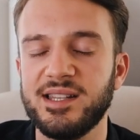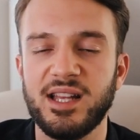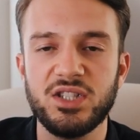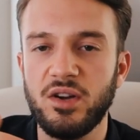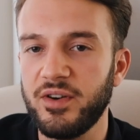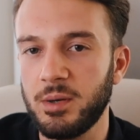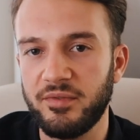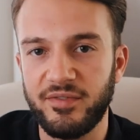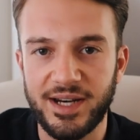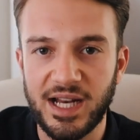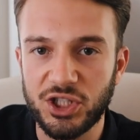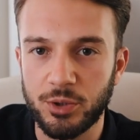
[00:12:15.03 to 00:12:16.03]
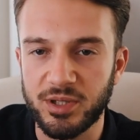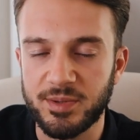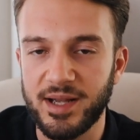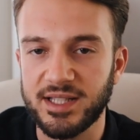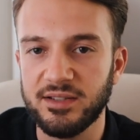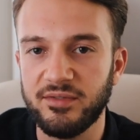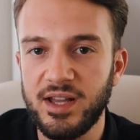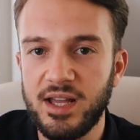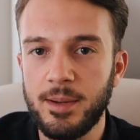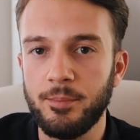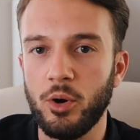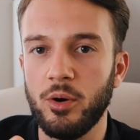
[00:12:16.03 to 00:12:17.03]
And that's not from a financial perspective,
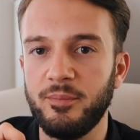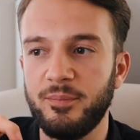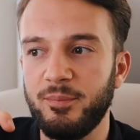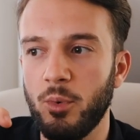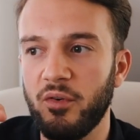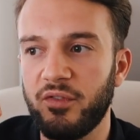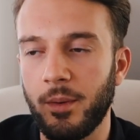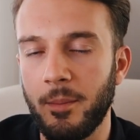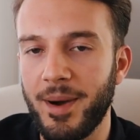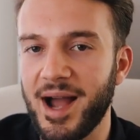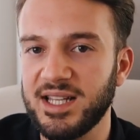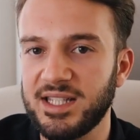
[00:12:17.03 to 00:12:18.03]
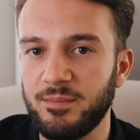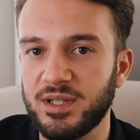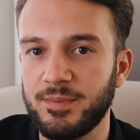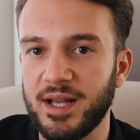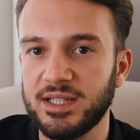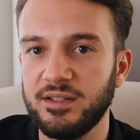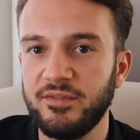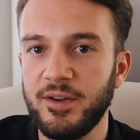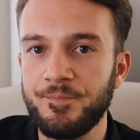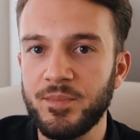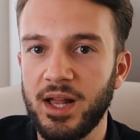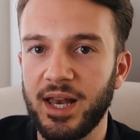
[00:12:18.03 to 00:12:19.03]
but more from a mindset perspective.
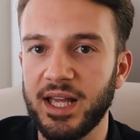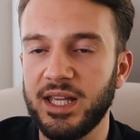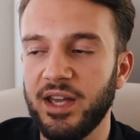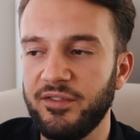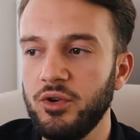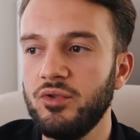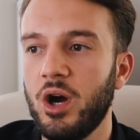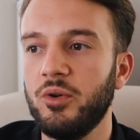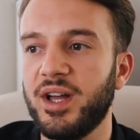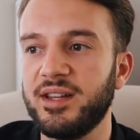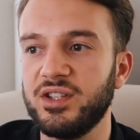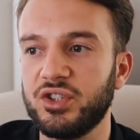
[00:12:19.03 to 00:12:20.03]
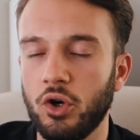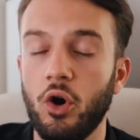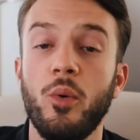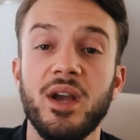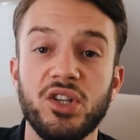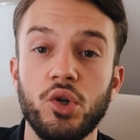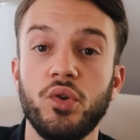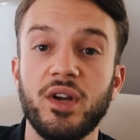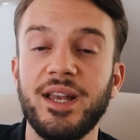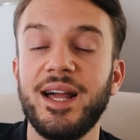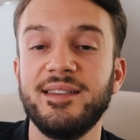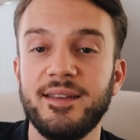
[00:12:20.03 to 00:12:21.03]
Like, if you know that there's always another
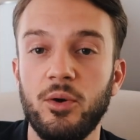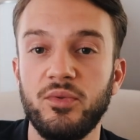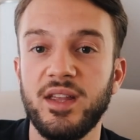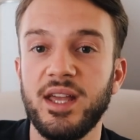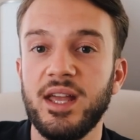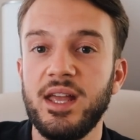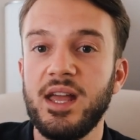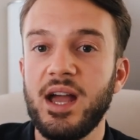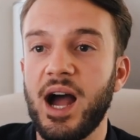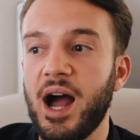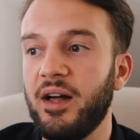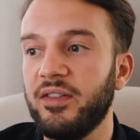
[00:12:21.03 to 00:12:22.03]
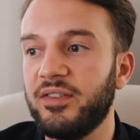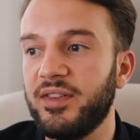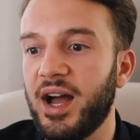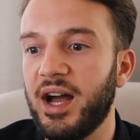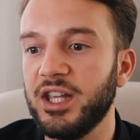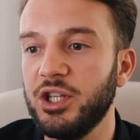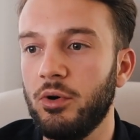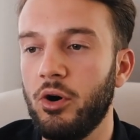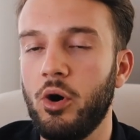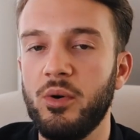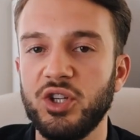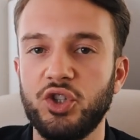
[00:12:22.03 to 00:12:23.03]
client out there and that you're
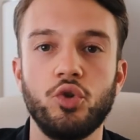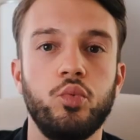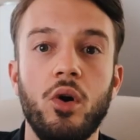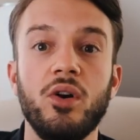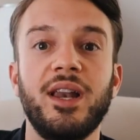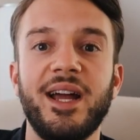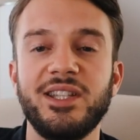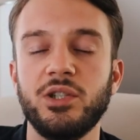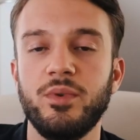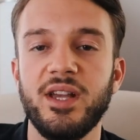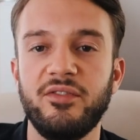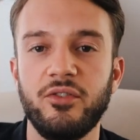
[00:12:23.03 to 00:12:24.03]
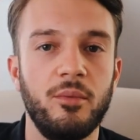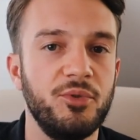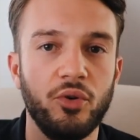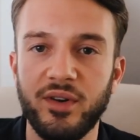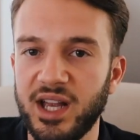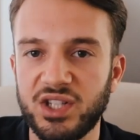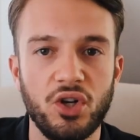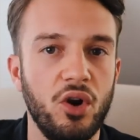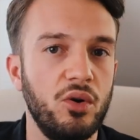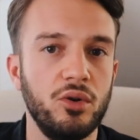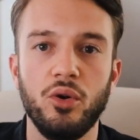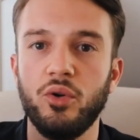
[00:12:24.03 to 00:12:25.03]
always just one client away from your next
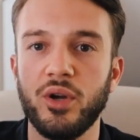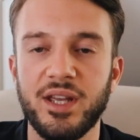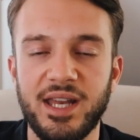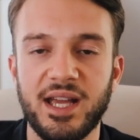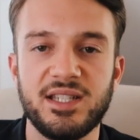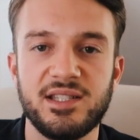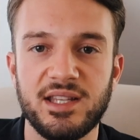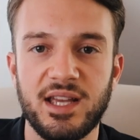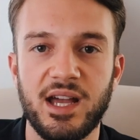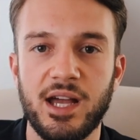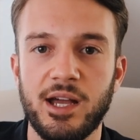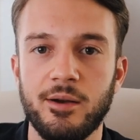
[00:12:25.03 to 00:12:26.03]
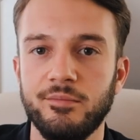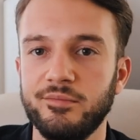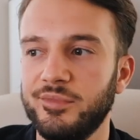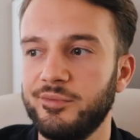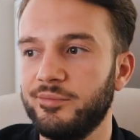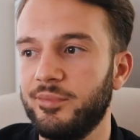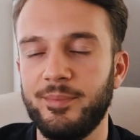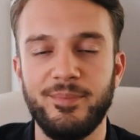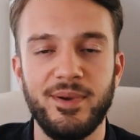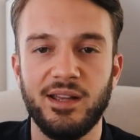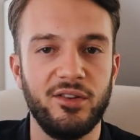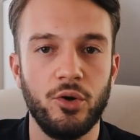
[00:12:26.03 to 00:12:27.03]
goal or your next, I don't
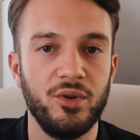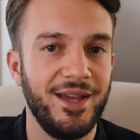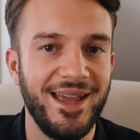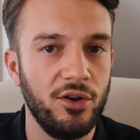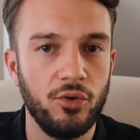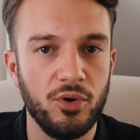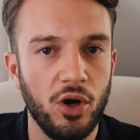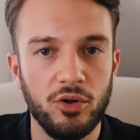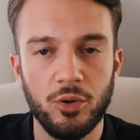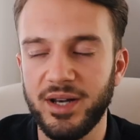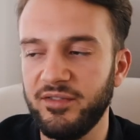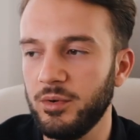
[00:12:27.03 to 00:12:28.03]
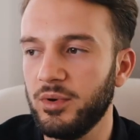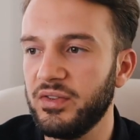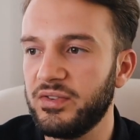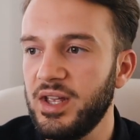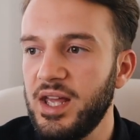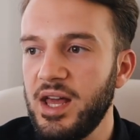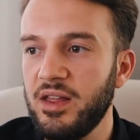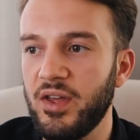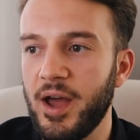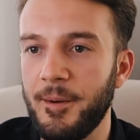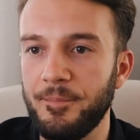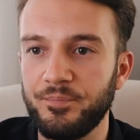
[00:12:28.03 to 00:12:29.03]
know, your income goal or whatever you want,
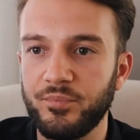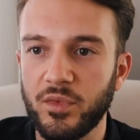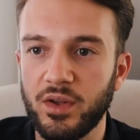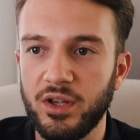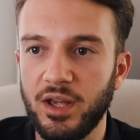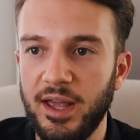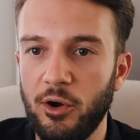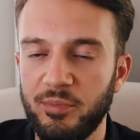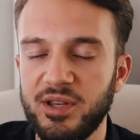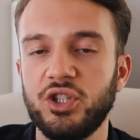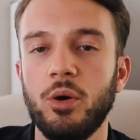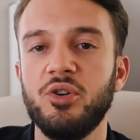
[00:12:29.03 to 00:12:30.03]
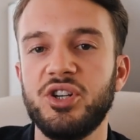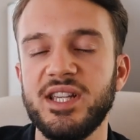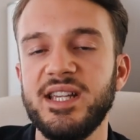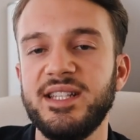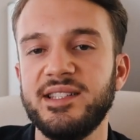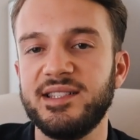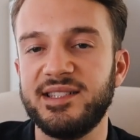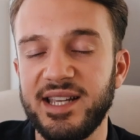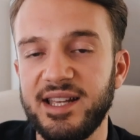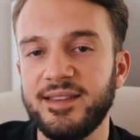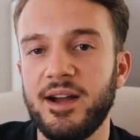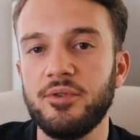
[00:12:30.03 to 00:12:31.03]
then it'll be so much easier to
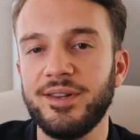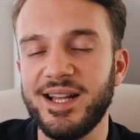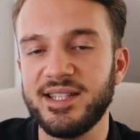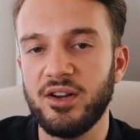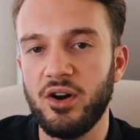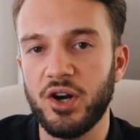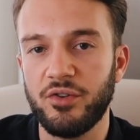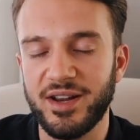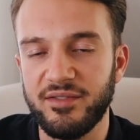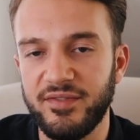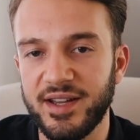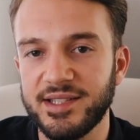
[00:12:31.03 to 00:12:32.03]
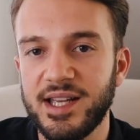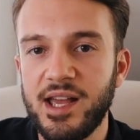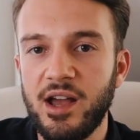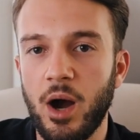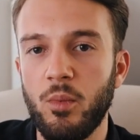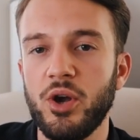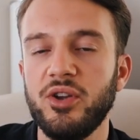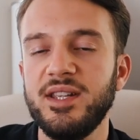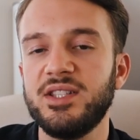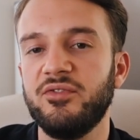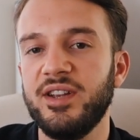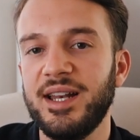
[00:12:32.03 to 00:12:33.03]
turn down clients that aren't a right fit. And what you need
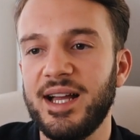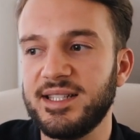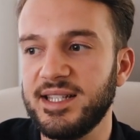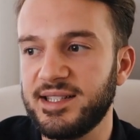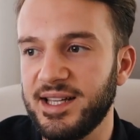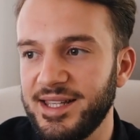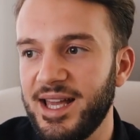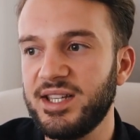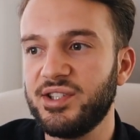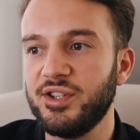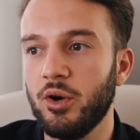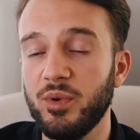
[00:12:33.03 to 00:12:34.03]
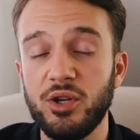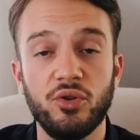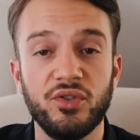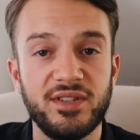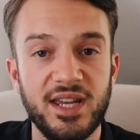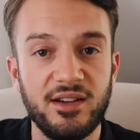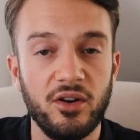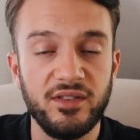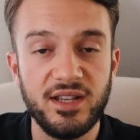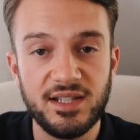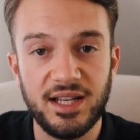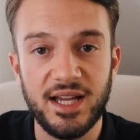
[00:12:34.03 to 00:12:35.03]
to realize is that, yes, you know, we could take on
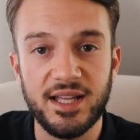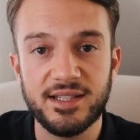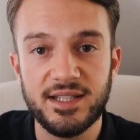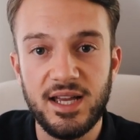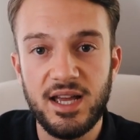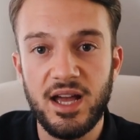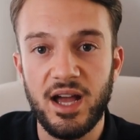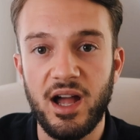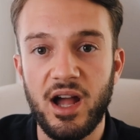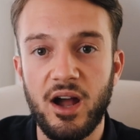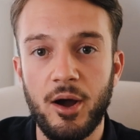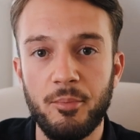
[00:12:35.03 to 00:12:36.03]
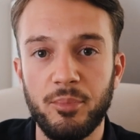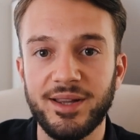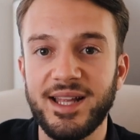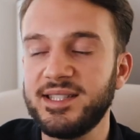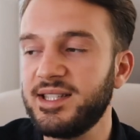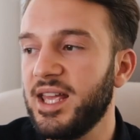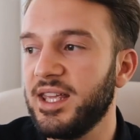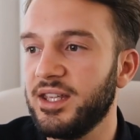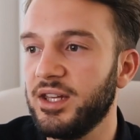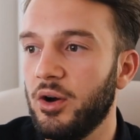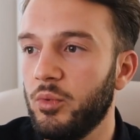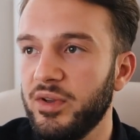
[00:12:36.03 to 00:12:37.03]
this client, but let's say,
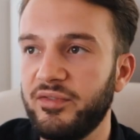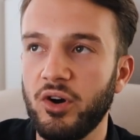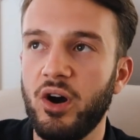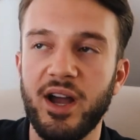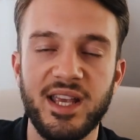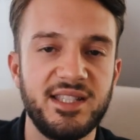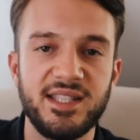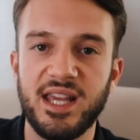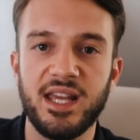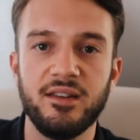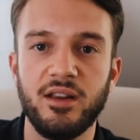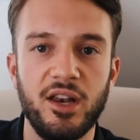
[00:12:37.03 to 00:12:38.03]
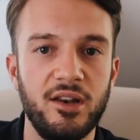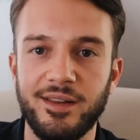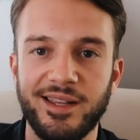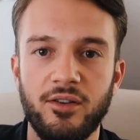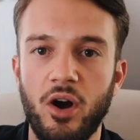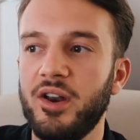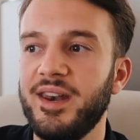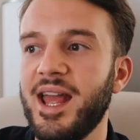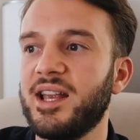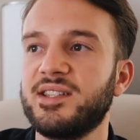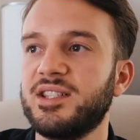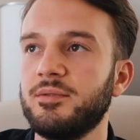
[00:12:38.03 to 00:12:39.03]
you know, we've got a certain, and like our
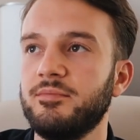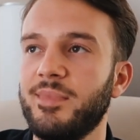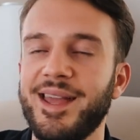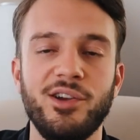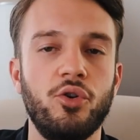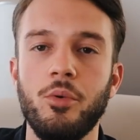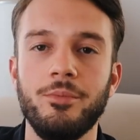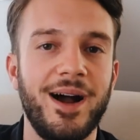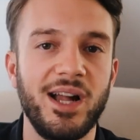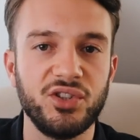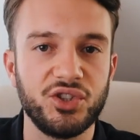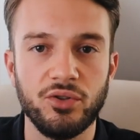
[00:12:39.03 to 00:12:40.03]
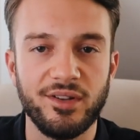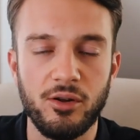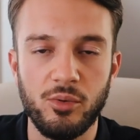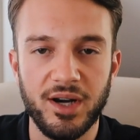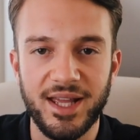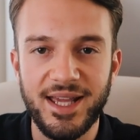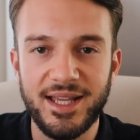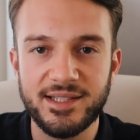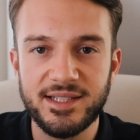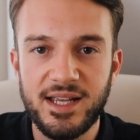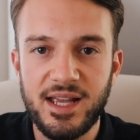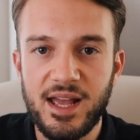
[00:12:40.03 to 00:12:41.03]
next income milestone that we want to
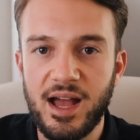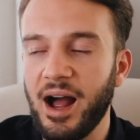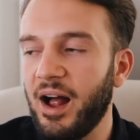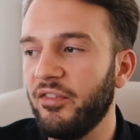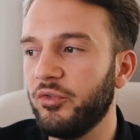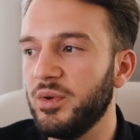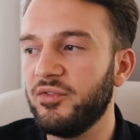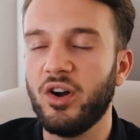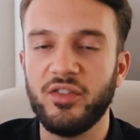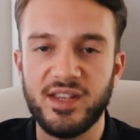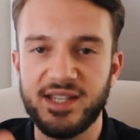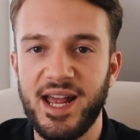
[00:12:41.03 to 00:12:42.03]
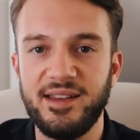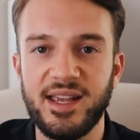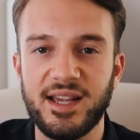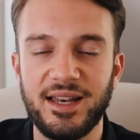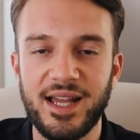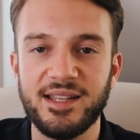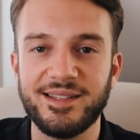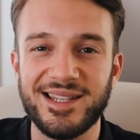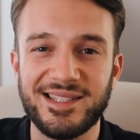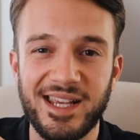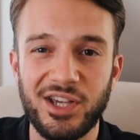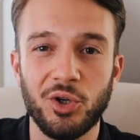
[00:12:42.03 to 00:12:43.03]
hit, and we've got this headache client
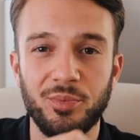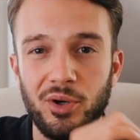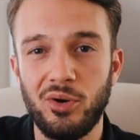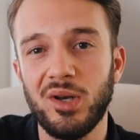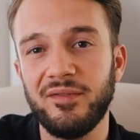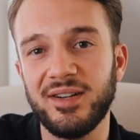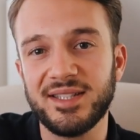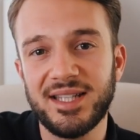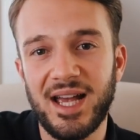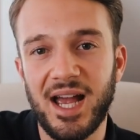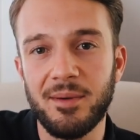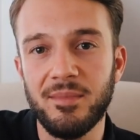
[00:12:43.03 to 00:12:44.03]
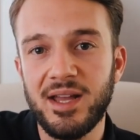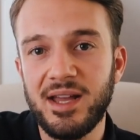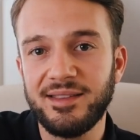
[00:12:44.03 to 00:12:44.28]
that's taken up all of our time.